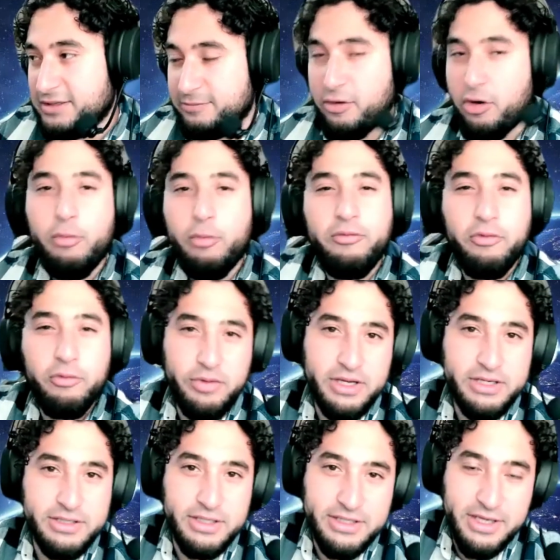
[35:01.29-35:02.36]
hopeful
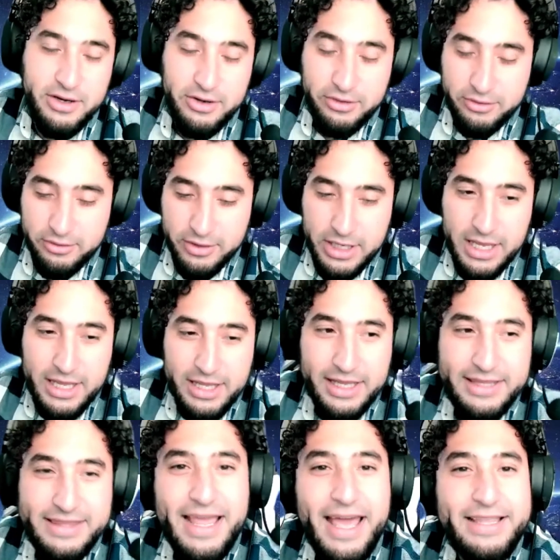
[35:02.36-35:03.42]
because of this character.
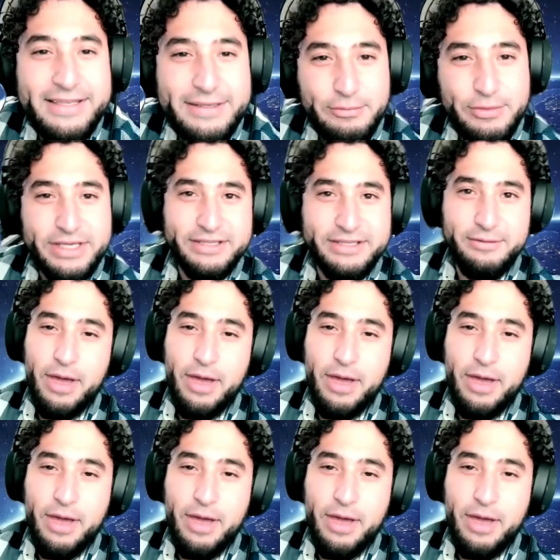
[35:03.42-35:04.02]
Like that to me is the